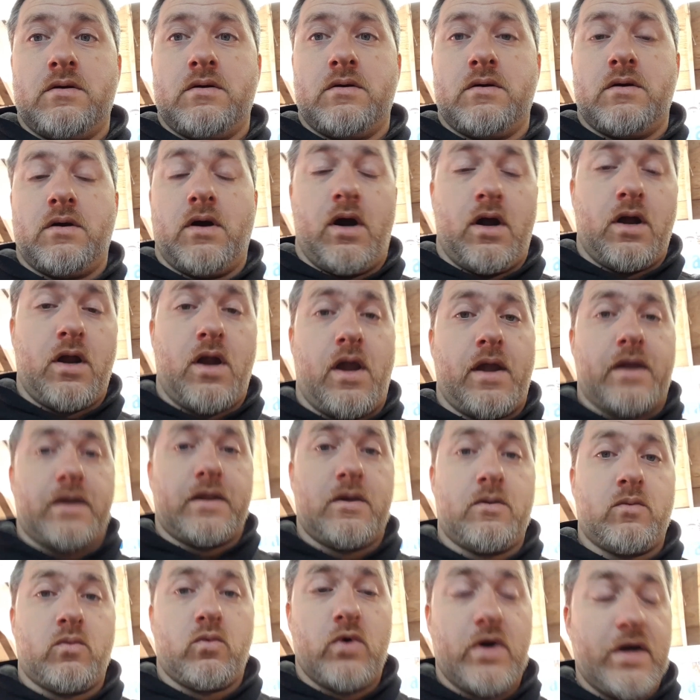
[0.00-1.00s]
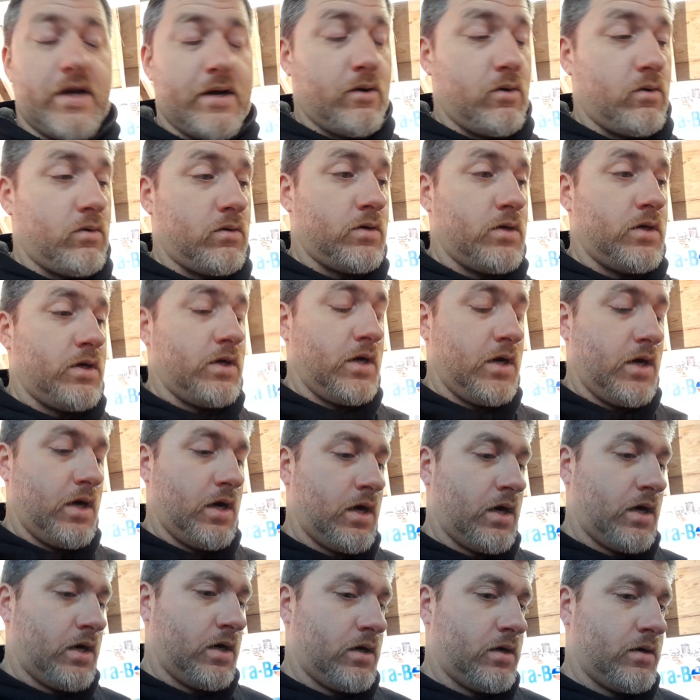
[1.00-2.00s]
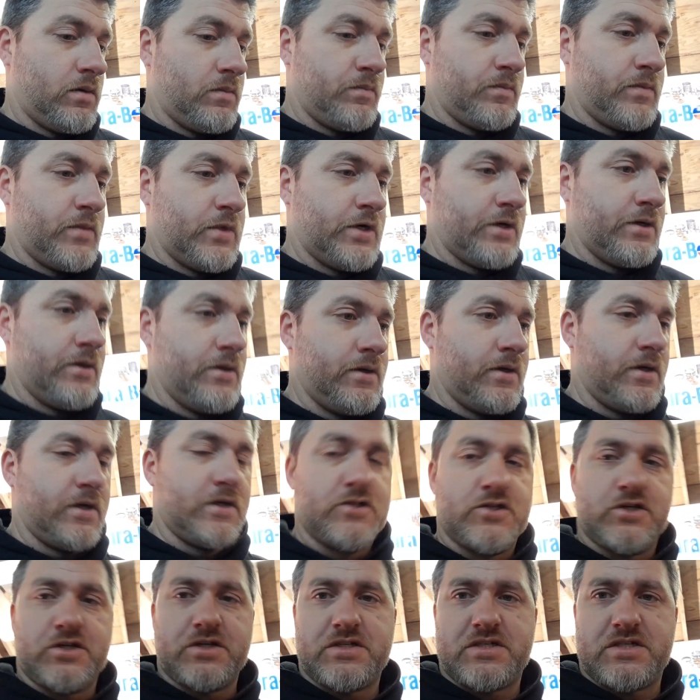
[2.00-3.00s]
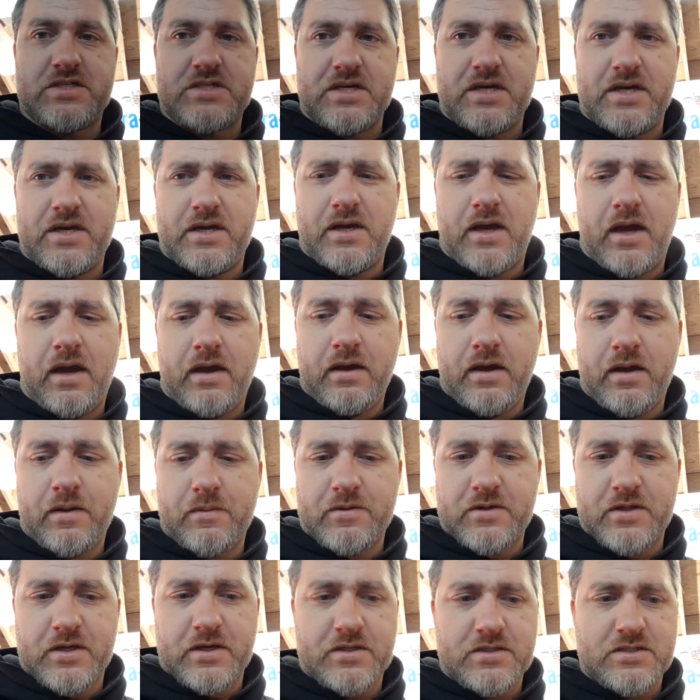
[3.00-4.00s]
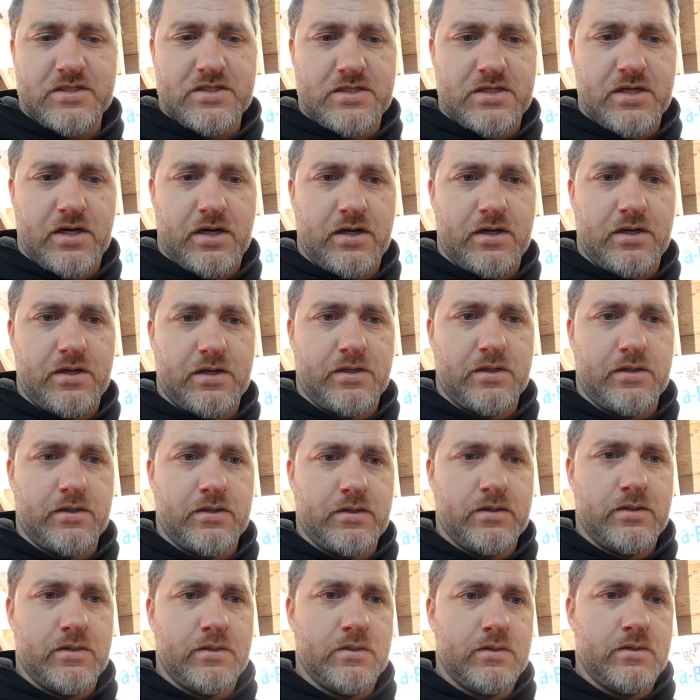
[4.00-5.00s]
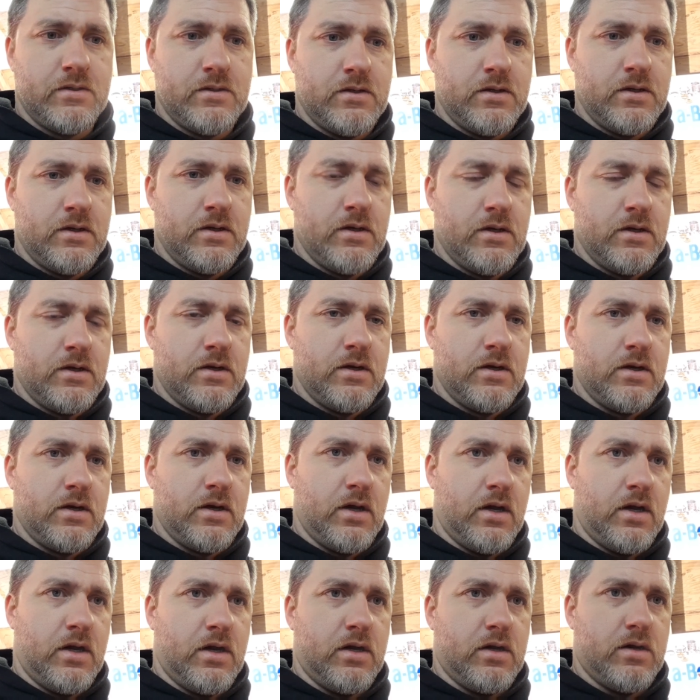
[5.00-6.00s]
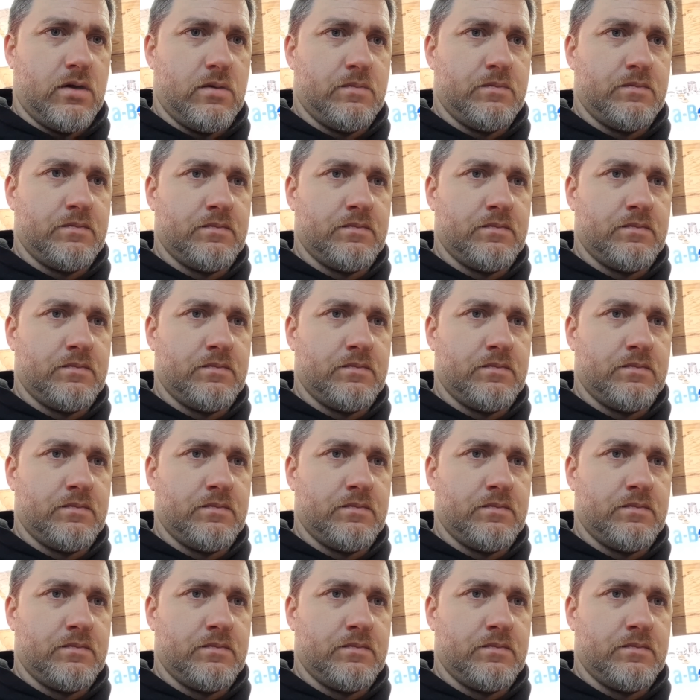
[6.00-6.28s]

Alrighty, well, as you can see, everything's done. I